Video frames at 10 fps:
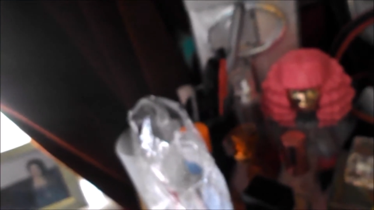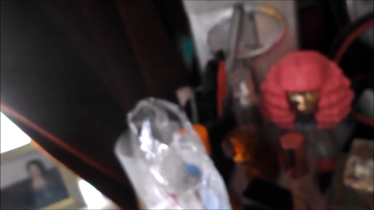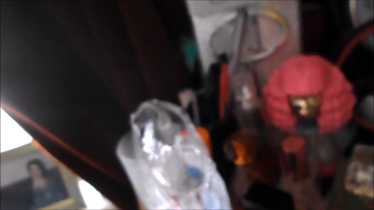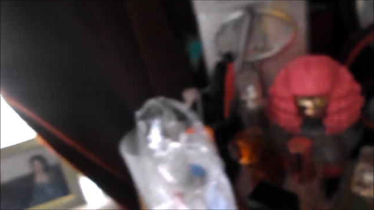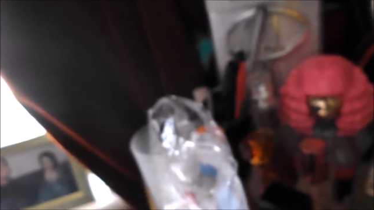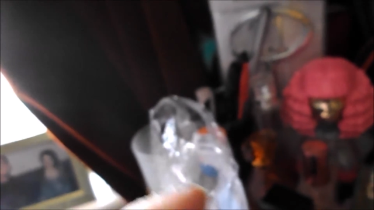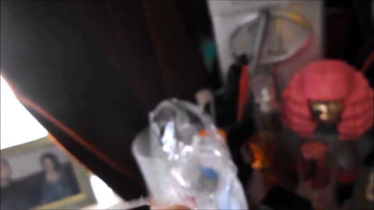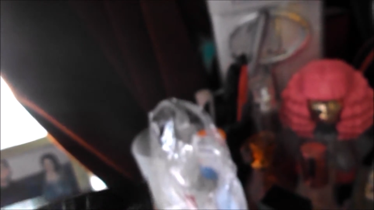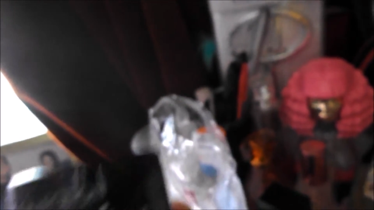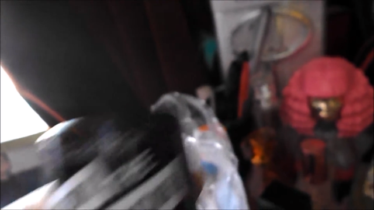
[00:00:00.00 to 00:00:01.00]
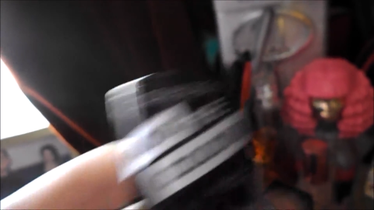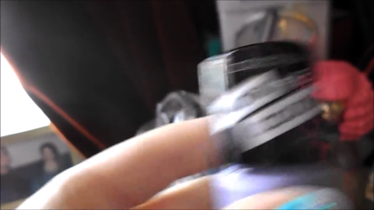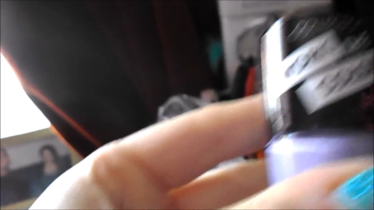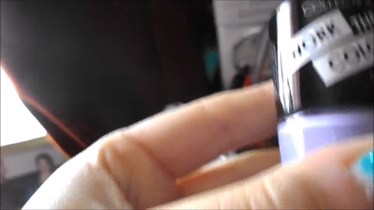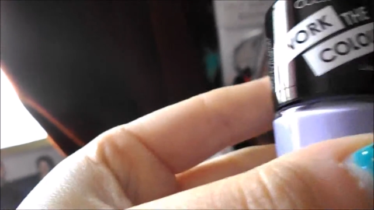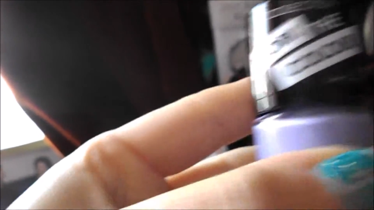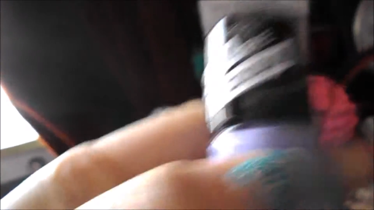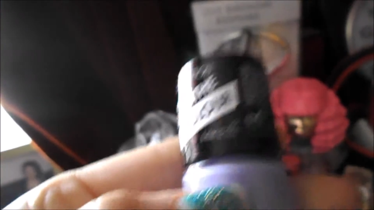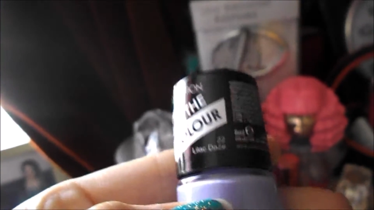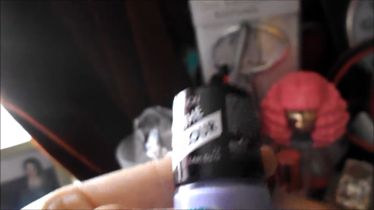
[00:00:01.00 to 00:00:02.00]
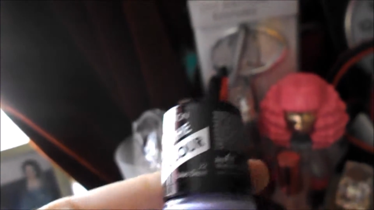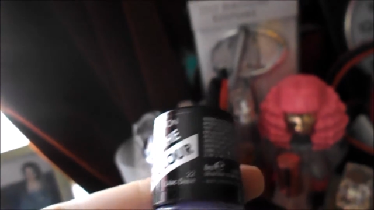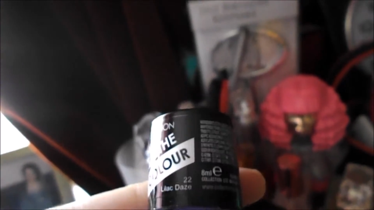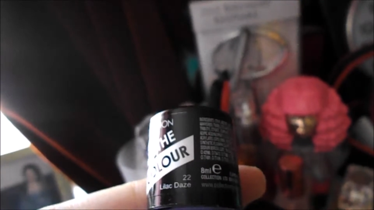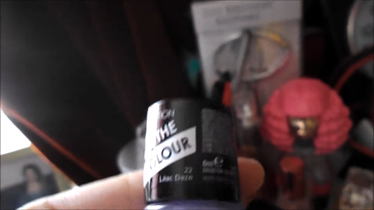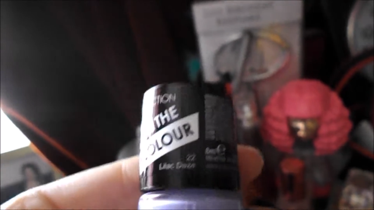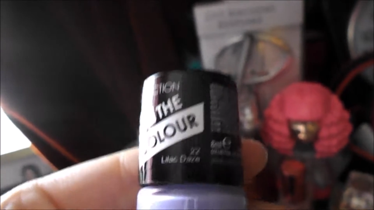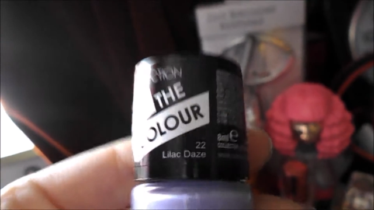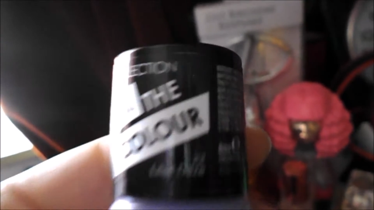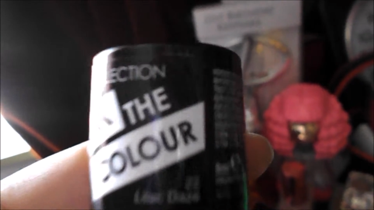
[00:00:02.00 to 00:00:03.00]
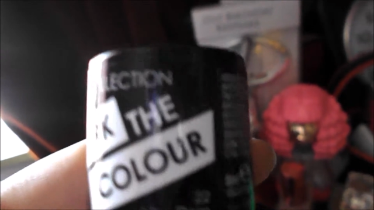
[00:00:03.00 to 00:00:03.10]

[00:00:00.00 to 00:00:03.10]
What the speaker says: Nobody's mouth can be seen.